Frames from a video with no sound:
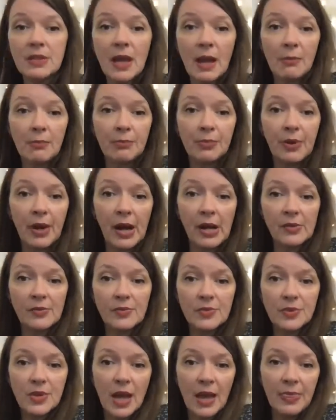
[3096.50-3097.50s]
and
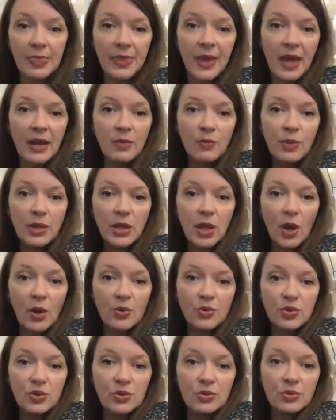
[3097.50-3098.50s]
browns, and then we go
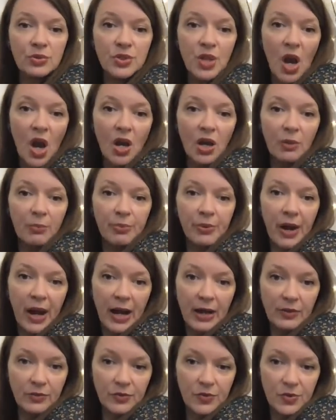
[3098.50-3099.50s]
to darker
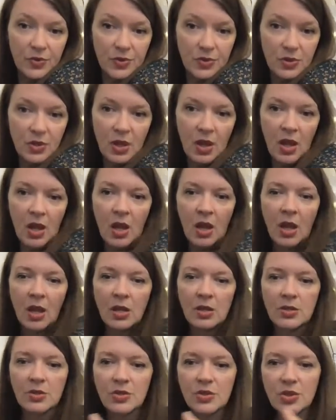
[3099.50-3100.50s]
browns.
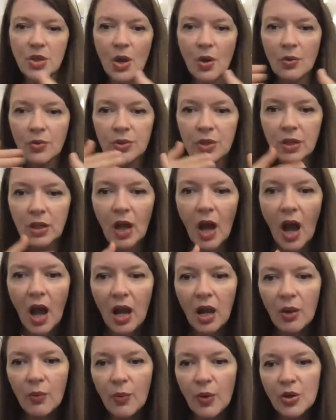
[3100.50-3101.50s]
So the
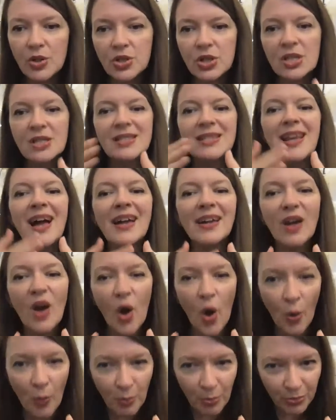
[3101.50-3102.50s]
color wash is like
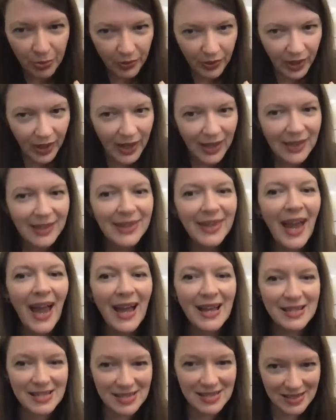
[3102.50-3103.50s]
ombre.
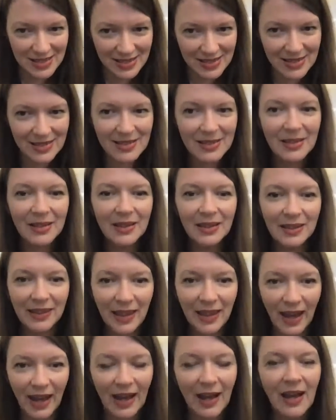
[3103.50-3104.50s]
Yes.
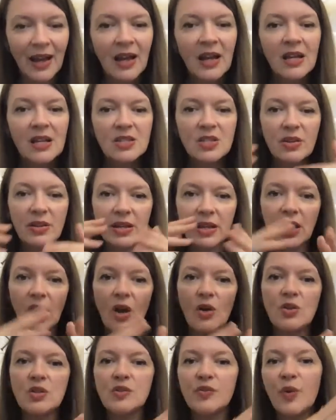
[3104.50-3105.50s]
Yeah. So it
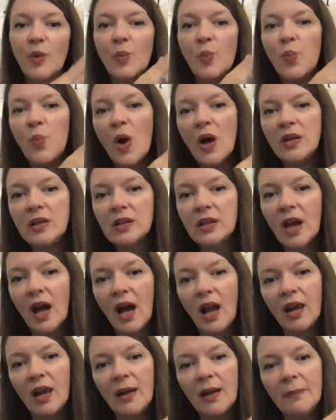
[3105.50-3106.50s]
goes from one
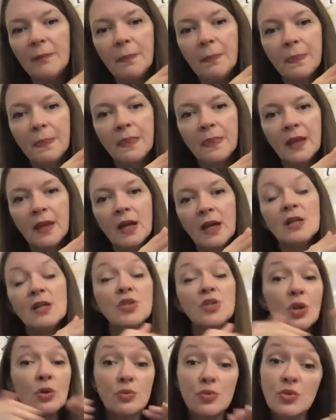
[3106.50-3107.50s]
color.
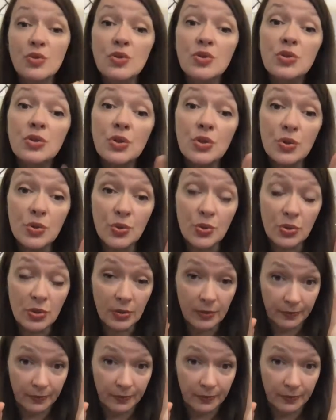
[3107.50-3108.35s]
So soon